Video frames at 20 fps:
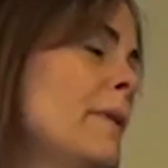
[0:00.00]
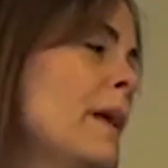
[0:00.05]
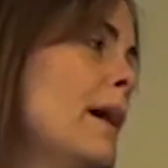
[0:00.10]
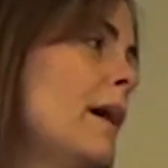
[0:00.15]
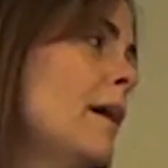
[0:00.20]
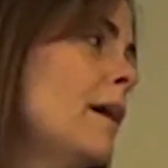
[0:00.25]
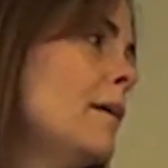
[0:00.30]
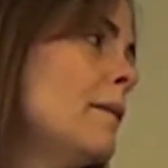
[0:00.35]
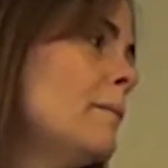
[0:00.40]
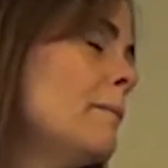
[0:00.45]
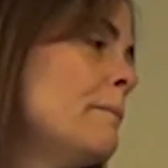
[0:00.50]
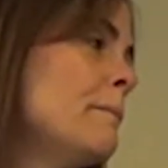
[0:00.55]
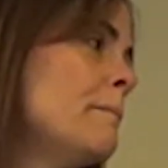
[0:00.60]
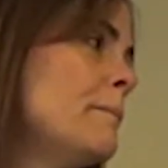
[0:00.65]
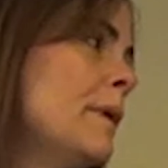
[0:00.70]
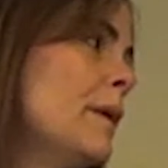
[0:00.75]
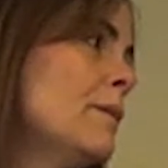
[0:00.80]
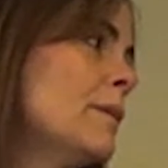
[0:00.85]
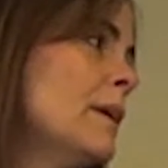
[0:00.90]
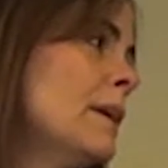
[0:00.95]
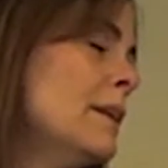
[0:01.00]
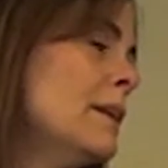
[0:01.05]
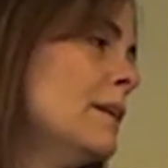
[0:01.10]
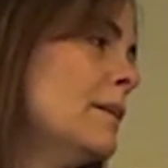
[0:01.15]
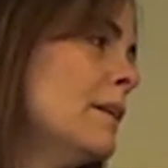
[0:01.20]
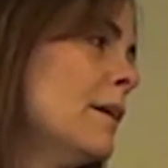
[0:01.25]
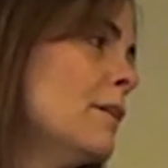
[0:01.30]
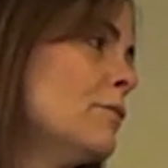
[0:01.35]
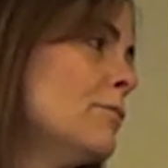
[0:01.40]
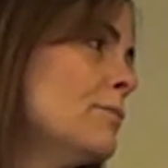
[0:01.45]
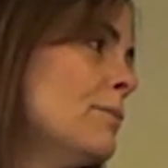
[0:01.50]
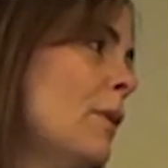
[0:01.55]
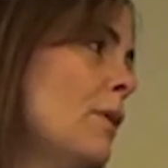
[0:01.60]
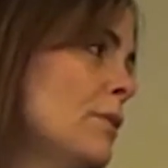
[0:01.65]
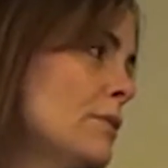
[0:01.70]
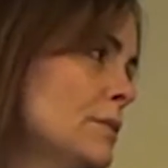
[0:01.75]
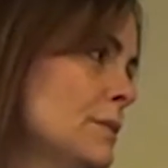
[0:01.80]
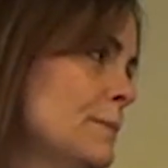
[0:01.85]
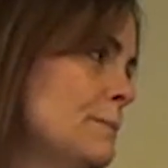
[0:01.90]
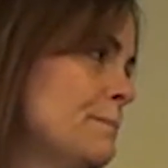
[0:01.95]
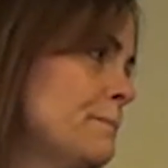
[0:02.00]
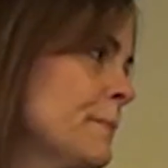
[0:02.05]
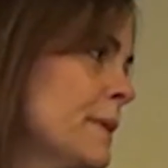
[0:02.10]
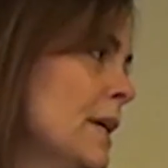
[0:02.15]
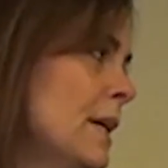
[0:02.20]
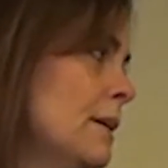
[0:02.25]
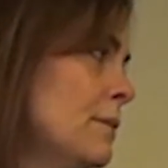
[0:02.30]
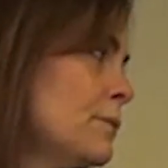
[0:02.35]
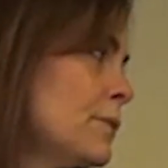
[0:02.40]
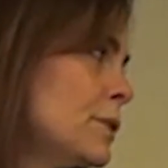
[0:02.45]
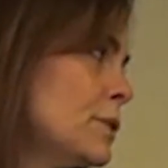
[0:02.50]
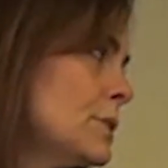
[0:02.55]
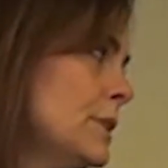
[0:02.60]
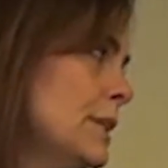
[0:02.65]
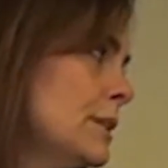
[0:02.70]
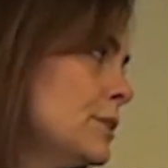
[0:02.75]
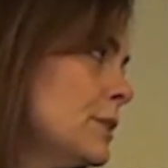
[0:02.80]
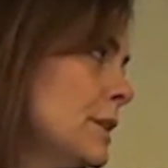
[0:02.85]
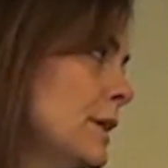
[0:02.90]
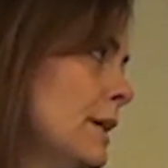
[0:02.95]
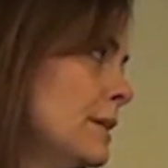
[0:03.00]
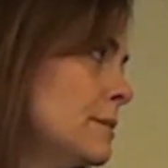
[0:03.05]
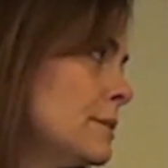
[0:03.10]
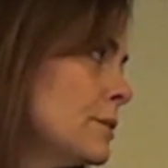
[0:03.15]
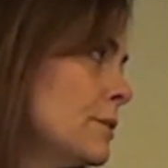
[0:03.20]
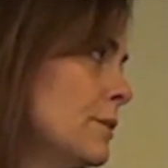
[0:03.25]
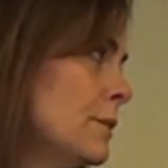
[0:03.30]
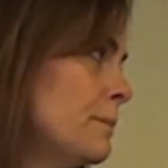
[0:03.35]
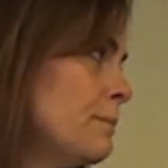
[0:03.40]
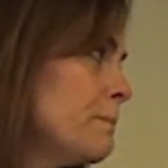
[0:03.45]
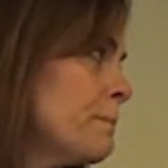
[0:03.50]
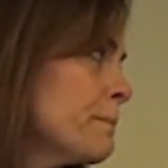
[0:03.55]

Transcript: um, Pelican uh, Falls First Nation High School.